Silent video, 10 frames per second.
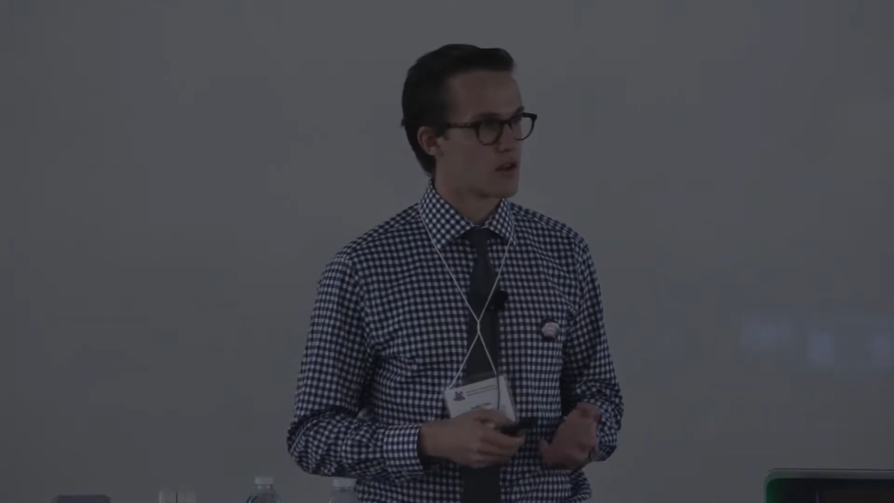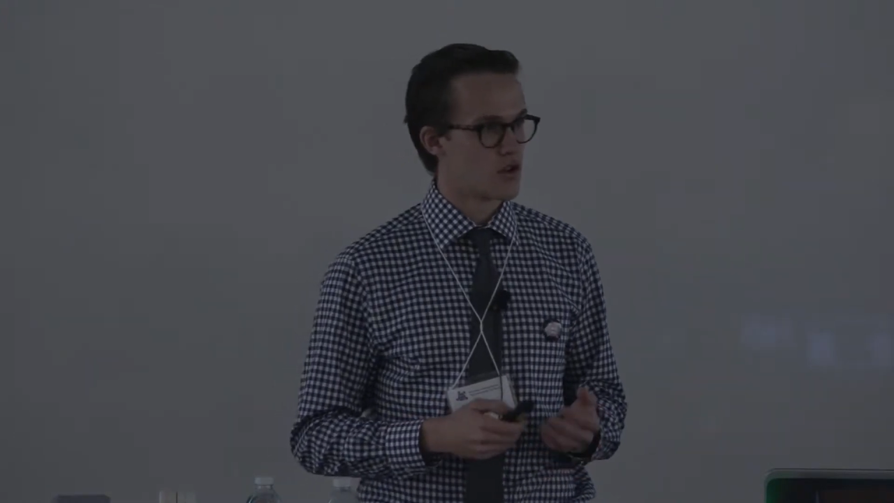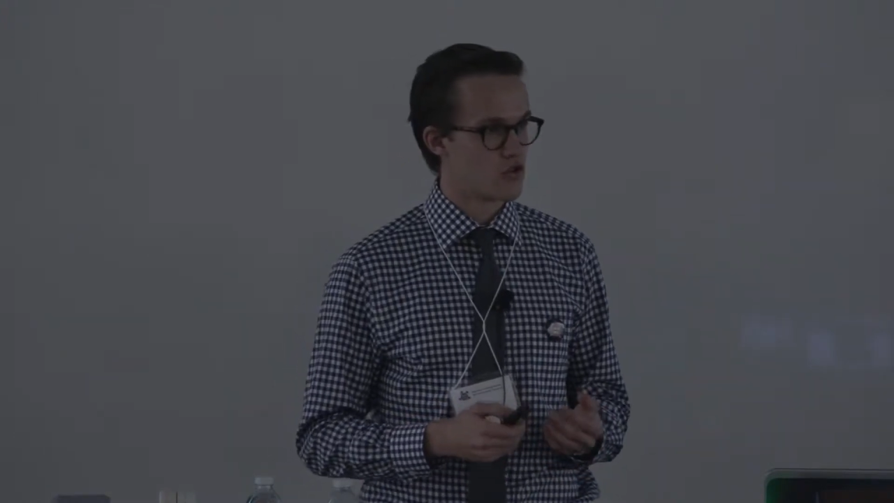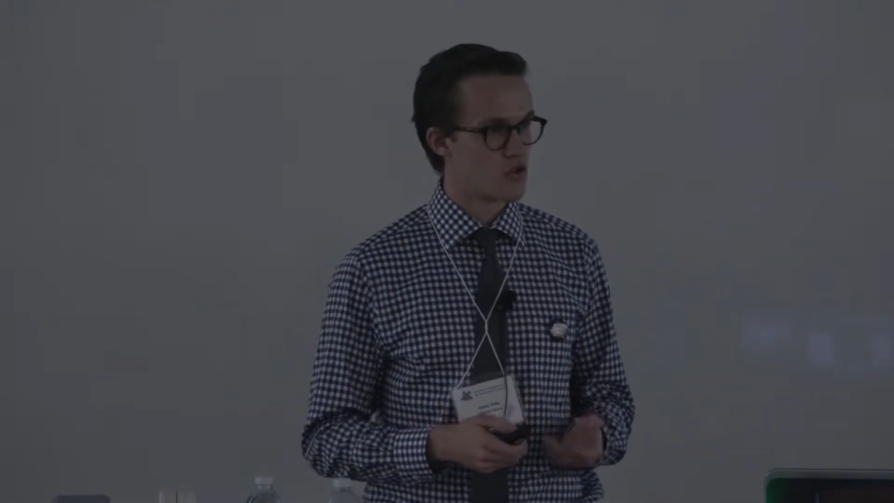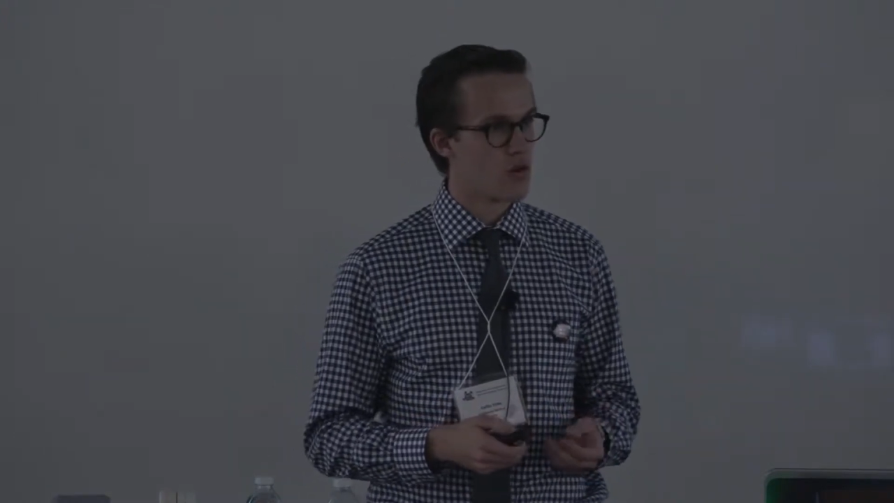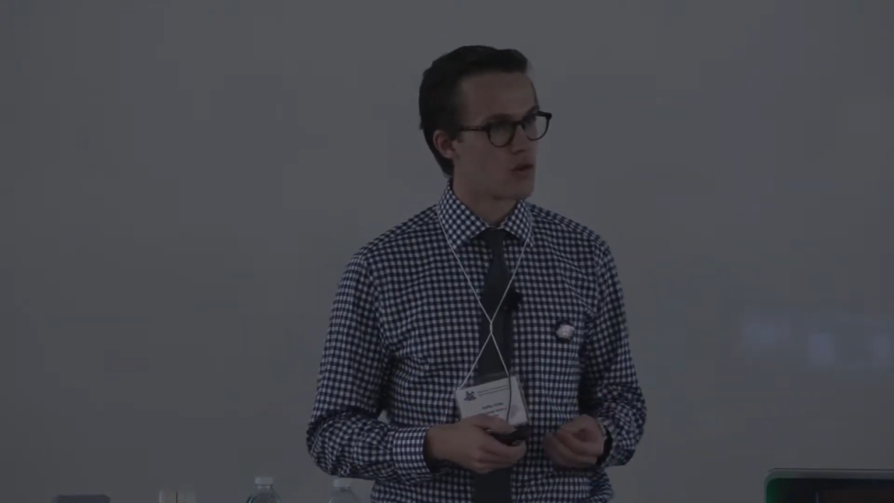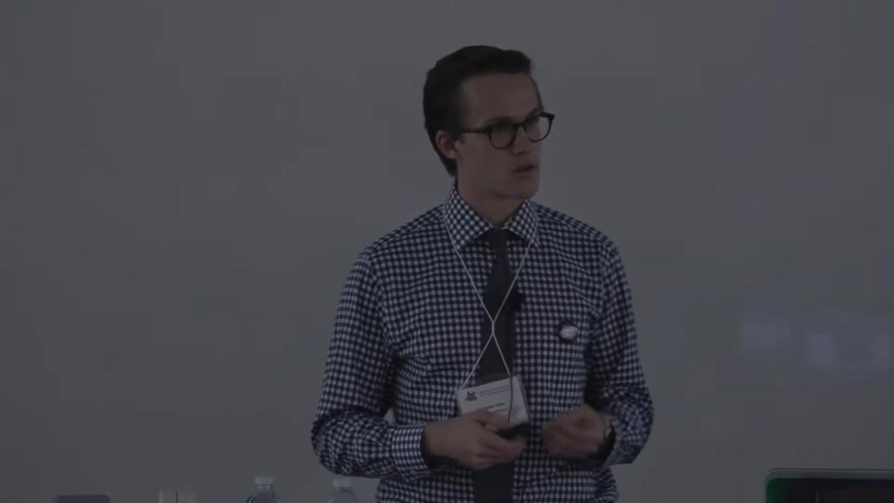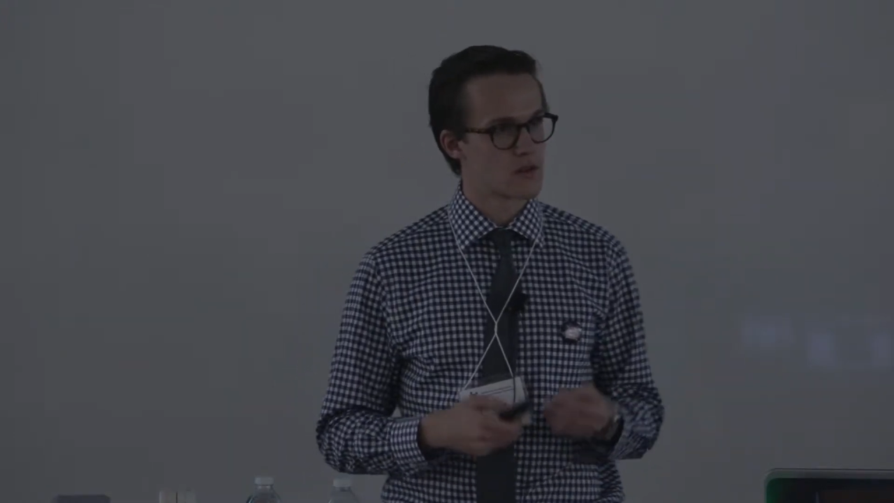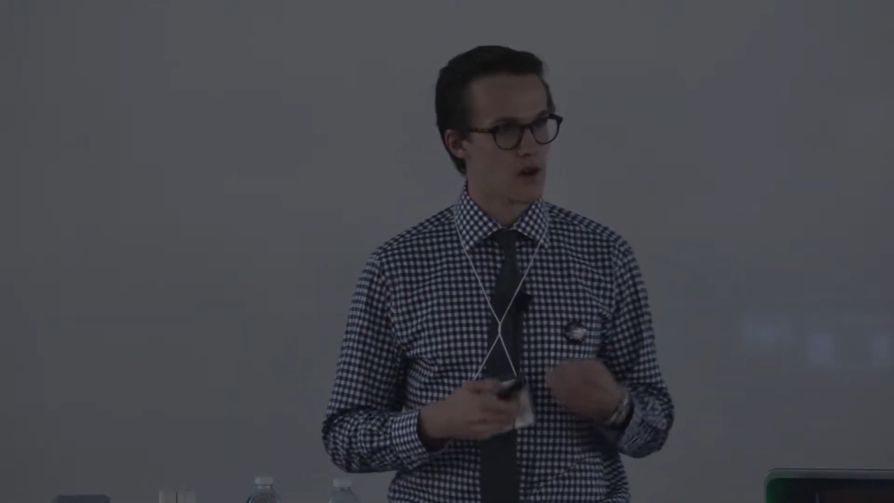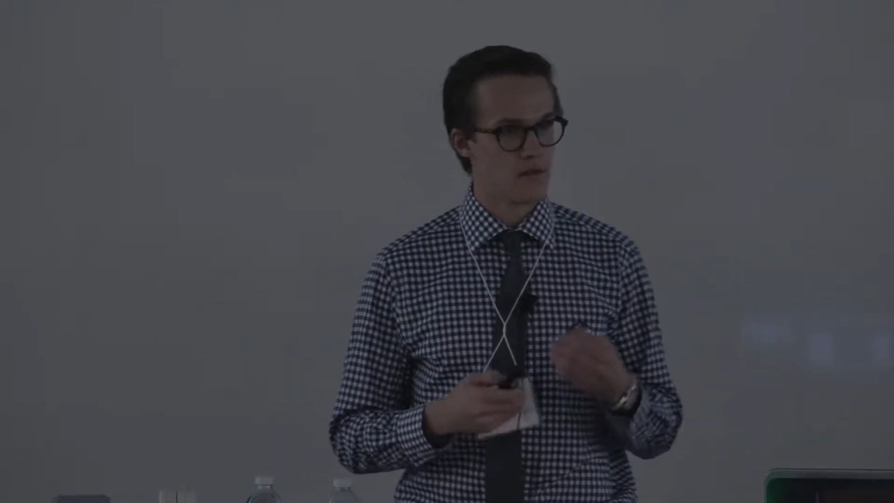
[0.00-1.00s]

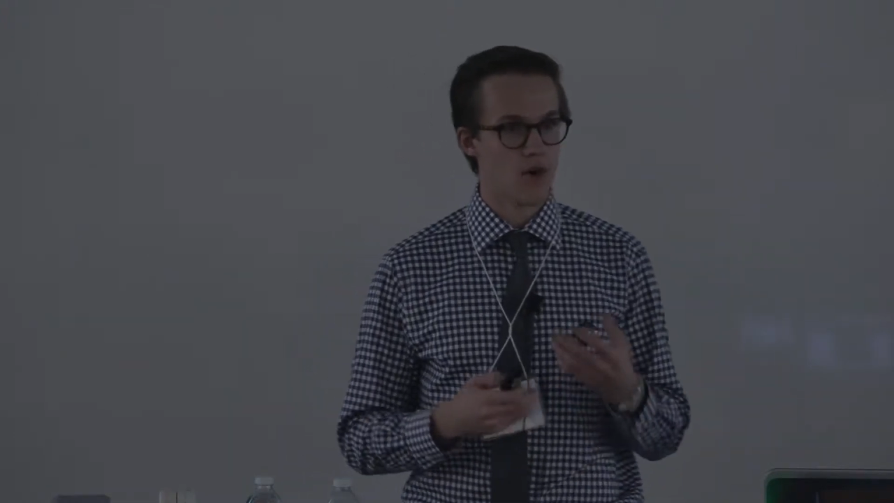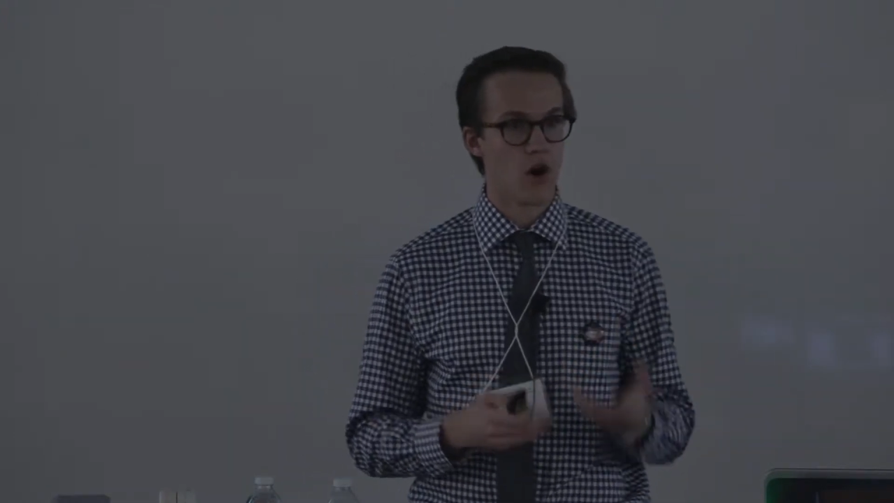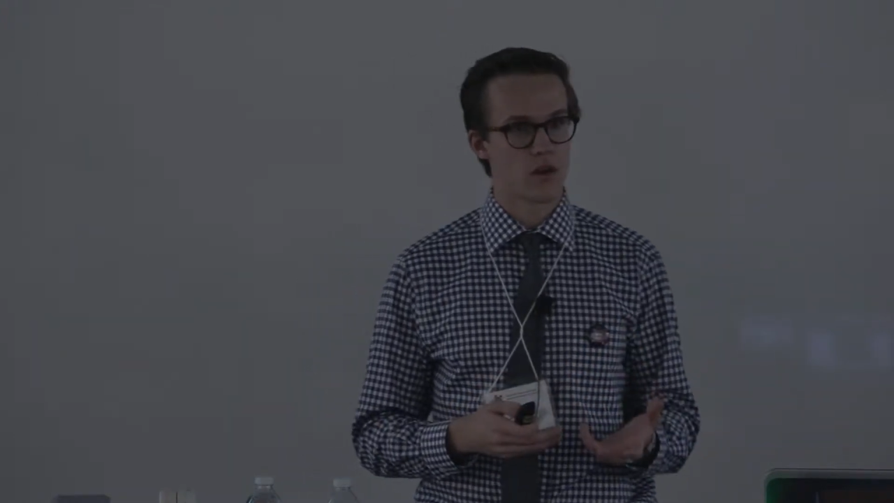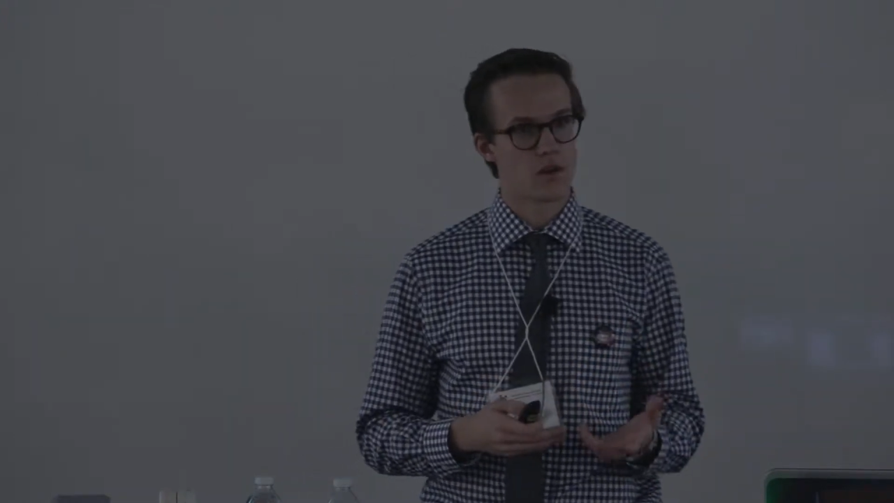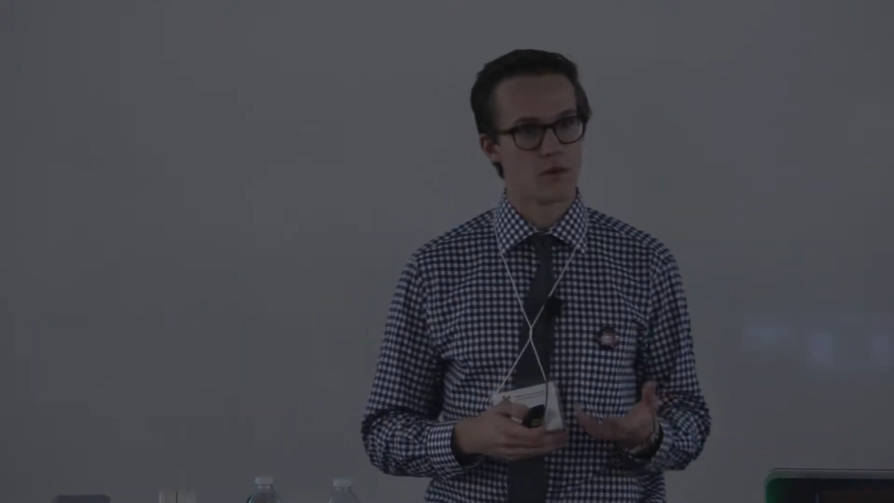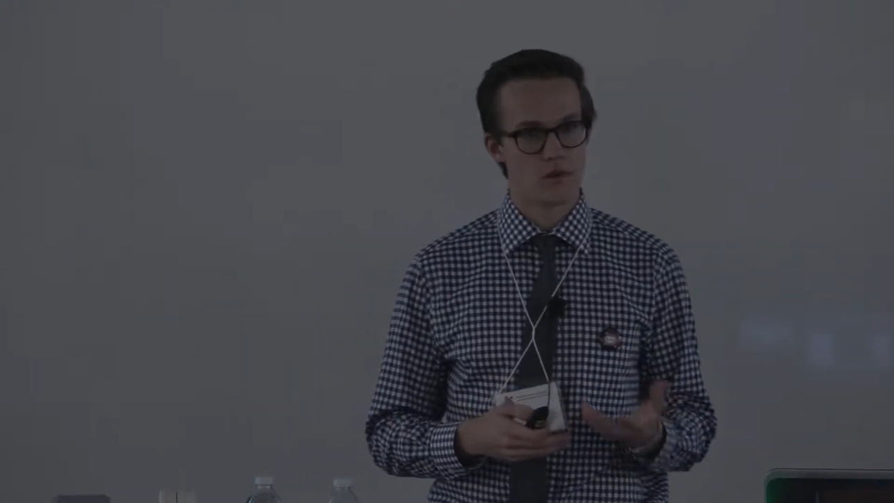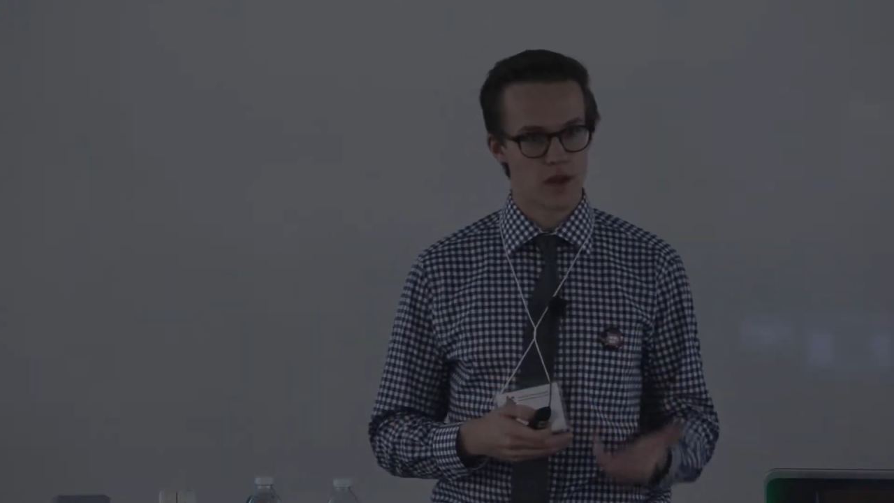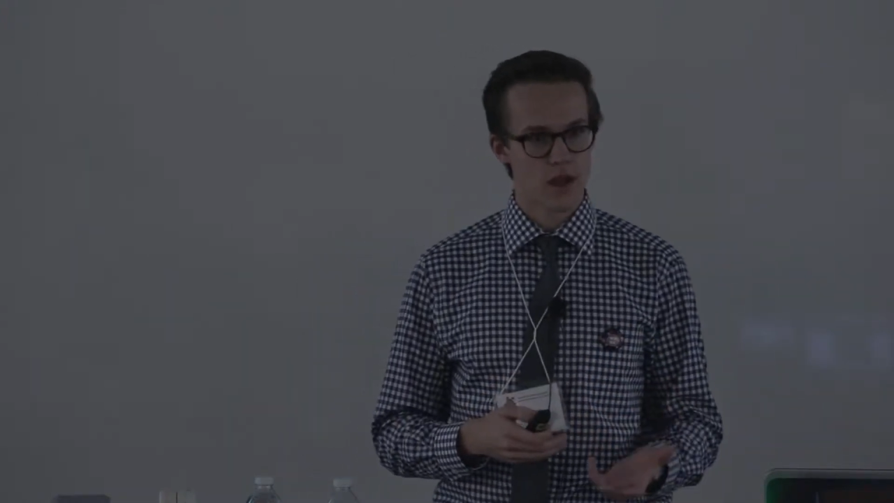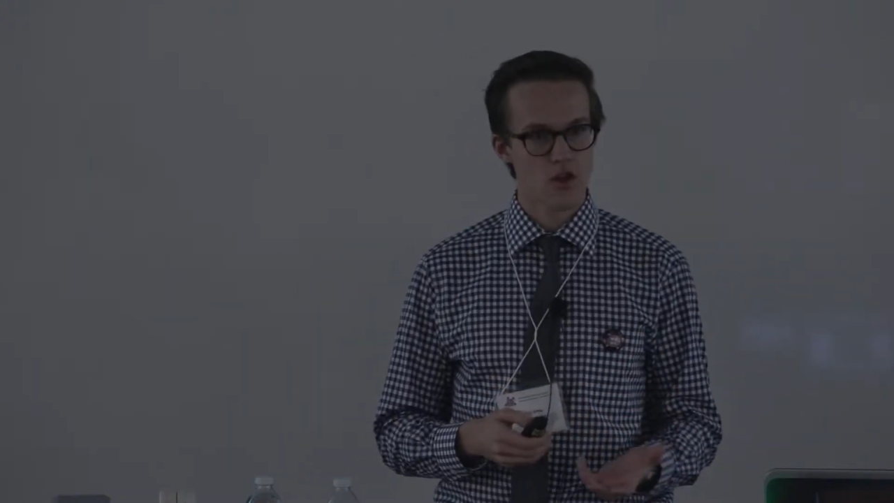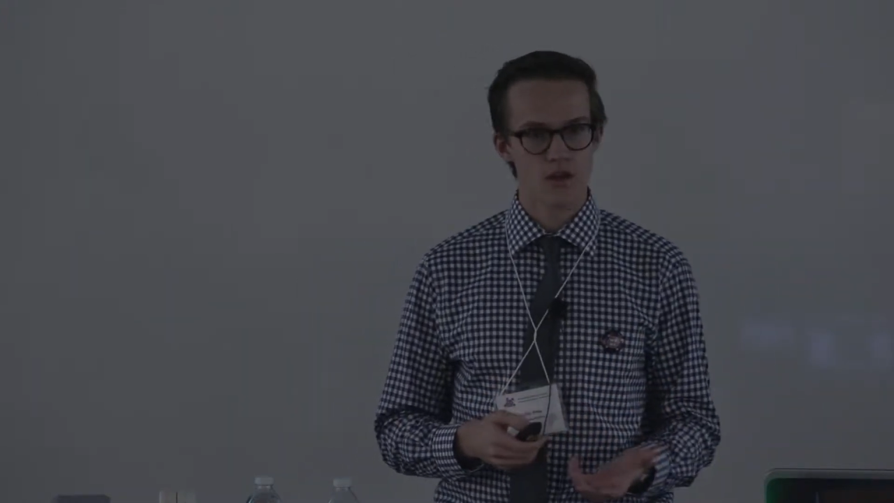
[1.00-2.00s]
controls a volume of
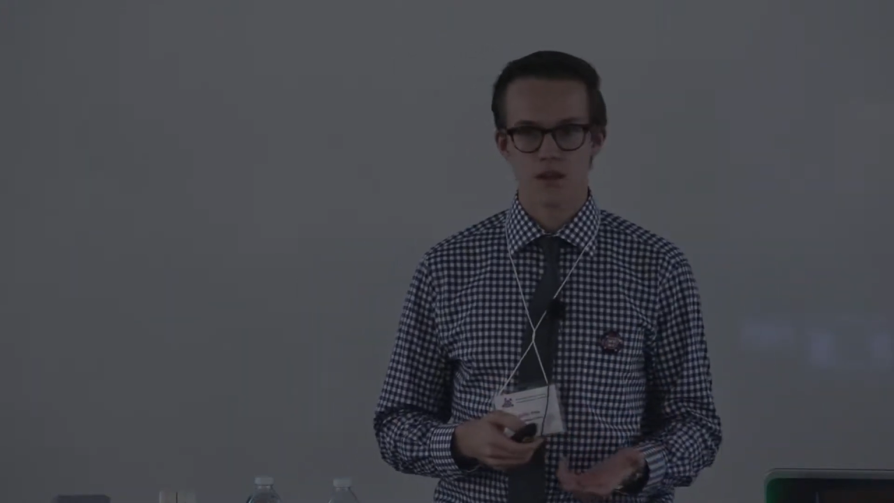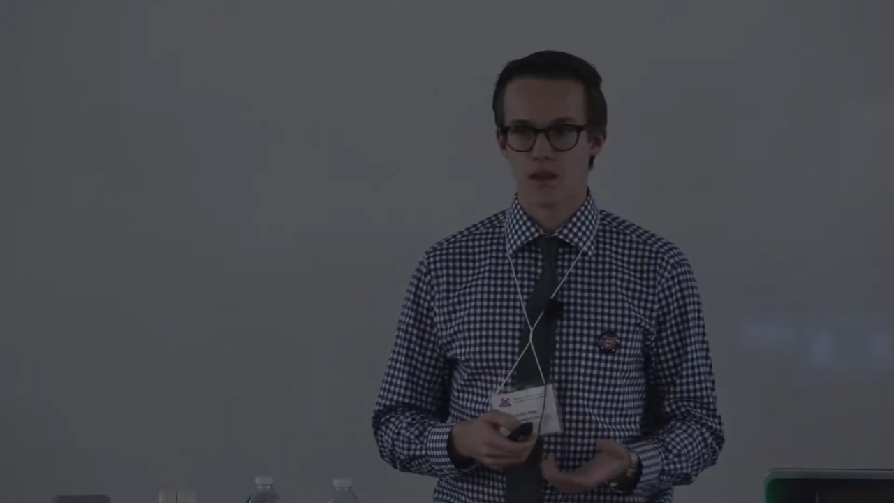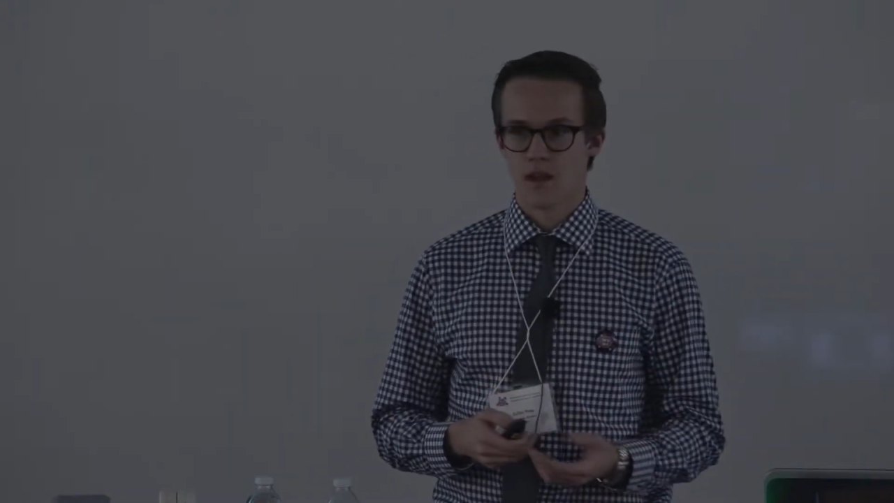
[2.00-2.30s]
reagent